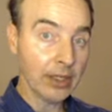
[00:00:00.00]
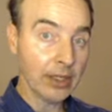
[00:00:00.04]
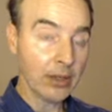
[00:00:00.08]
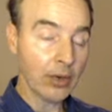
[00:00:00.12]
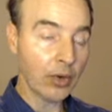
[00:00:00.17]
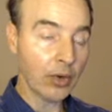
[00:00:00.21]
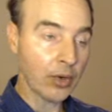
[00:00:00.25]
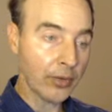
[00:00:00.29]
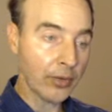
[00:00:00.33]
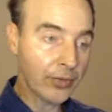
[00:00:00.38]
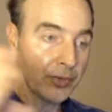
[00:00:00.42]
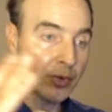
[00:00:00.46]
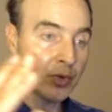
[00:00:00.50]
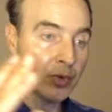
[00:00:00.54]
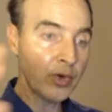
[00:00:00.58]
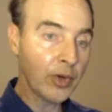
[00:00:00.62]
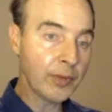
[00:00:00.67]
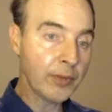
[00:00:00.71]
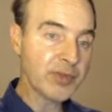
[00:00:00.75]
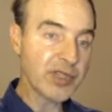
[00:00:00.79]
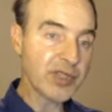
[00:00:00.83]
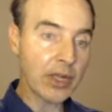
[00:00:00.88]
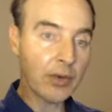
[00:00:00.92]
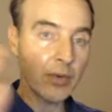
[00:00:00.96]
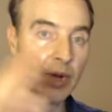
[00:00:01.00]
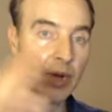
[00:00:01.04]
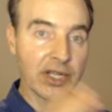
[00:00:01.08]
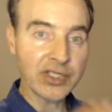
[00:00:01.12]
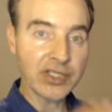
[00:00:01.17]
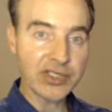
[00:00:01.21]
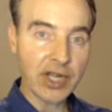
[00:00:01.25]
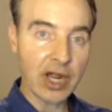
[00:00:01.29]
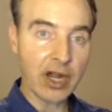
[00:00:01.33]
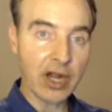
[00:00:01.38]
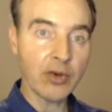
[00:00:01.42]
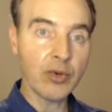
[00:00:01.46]
Or through groups like
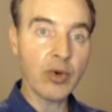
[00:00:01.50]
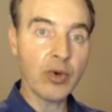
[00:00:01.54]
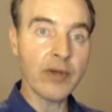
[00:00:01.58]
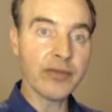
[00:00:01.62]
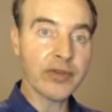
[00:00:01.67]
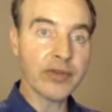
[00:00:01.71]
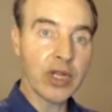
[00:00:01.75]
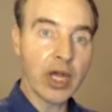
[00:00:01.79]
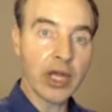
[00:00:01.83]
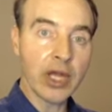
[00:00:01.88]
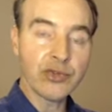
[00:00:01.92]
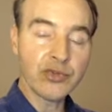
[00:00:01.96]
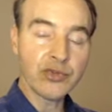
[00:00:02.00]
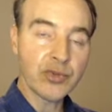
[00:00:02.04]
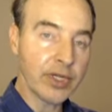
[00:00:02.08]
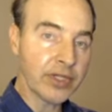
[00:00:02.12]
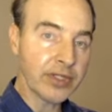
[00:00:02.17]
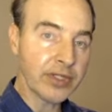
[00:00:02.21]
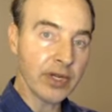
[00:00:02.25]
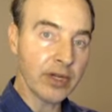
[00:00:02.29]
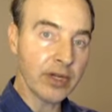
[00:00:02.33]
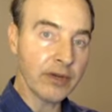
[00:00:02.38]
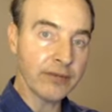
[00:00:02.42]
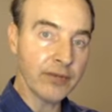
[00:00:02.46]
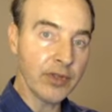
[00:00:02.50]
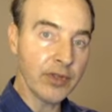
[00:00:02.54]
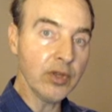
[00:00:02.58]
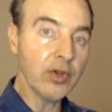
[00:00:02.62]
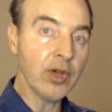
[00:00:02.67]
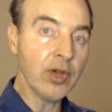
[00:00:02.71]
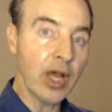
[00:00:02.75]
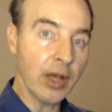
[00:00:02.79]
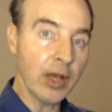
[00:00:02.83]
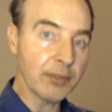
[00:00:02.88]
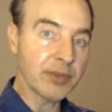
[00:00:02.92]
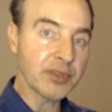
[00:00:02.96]
Watchtower who have a non-Trinitarian view,
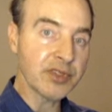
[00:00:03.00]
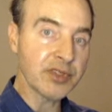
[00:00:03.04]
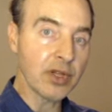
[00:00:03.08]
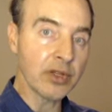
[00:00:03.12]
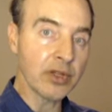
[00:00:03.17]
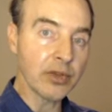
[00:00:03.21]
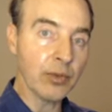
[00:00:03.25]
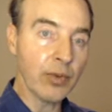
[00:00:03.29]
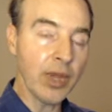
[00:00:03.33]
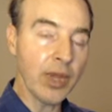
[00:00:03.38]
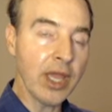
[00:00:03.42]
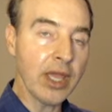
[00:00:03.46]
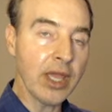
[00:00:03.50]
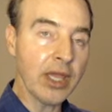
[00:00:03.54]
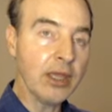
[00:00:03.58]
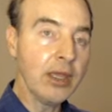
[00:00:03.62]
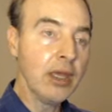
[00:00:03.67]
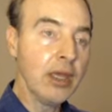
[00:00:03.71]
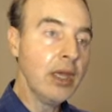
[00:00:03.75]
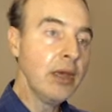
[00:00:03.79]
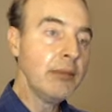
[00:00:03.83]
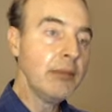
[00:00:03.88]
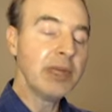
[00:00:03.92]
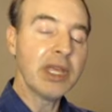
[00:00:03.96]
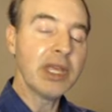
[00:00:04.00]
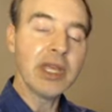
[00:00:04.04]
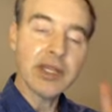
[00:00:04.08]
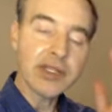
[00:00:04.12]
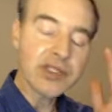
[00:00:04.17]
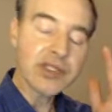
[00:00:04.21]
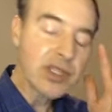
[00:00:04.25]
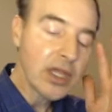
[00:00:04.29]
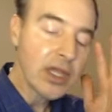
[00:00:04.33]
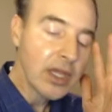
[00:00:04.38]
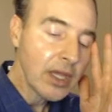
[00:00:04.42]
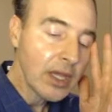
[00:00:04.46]
help us along the way,
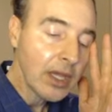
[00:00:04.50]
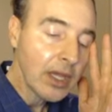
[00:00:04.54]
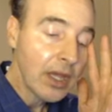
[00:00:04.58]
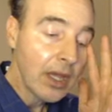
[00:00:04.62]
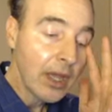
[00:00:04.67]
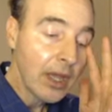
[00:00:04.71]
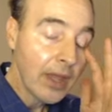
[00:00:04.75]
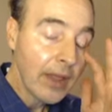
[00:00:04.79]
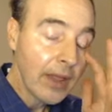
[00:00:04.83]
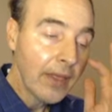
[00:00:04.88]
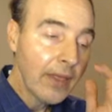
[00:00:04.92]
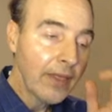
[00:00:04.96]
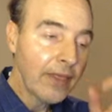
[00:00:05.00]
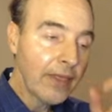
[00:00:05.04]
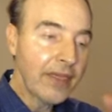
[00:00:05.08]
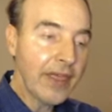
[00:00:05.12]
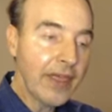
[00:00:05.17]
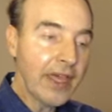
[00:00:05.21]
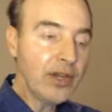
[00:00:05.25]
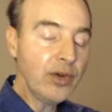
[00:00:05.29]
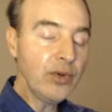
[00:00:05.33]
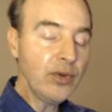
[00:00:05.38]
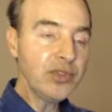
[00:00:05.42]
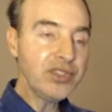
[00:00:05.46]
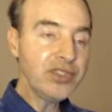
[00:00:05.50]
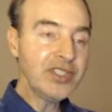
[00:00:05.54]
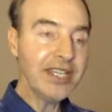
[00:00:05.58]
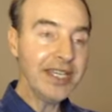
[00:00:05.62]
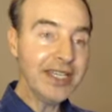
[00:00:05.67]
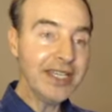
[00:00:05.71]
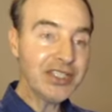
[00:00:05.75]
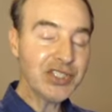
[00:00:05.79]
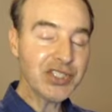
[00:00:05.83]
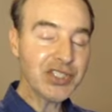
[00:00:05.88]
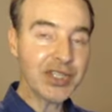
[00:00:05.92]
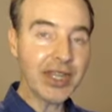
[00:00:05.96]
because they don't
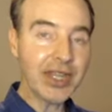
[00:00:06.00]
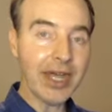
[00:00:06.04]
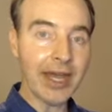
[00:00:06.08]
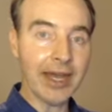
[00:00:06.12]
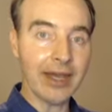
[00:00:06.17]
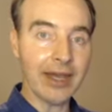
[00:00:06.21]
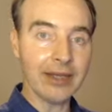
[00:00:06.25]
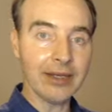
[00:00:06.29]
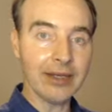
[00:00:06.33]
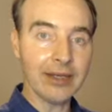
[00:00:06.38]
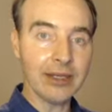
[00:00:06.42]
teach that.